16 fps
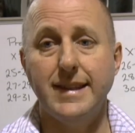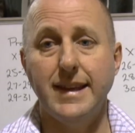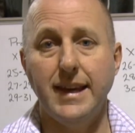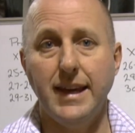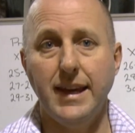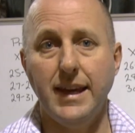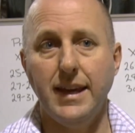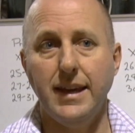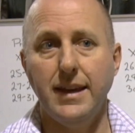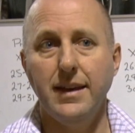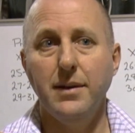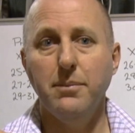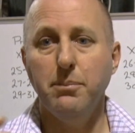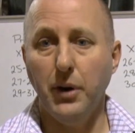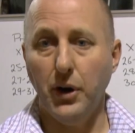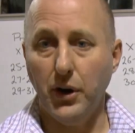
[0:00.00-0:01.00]
the
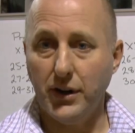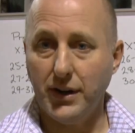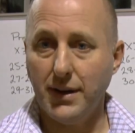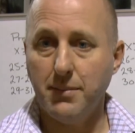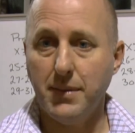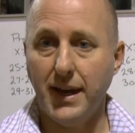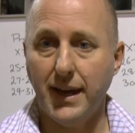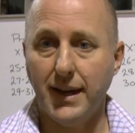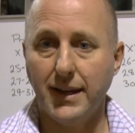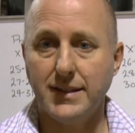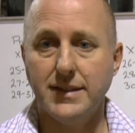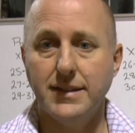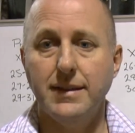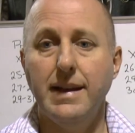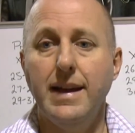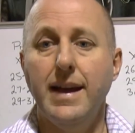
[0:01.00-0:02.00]
Podium
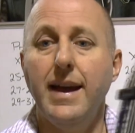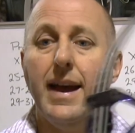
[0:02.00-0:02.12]
X.